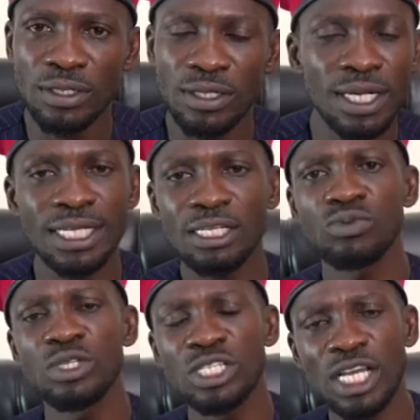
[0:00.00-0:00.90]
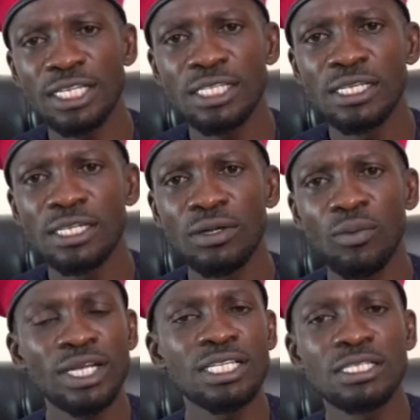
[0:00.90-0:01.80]
Let us reject
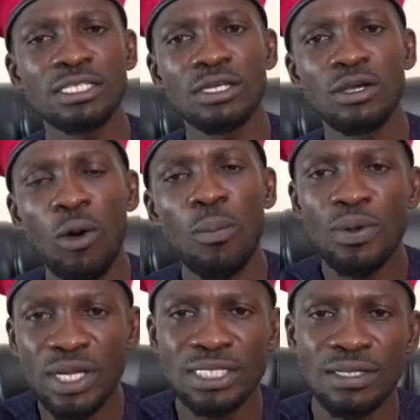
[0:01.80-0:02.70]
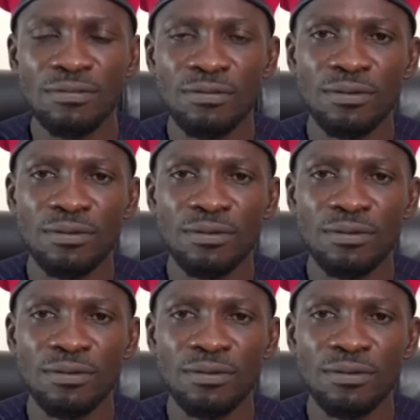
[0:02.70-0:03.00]
what is oppressive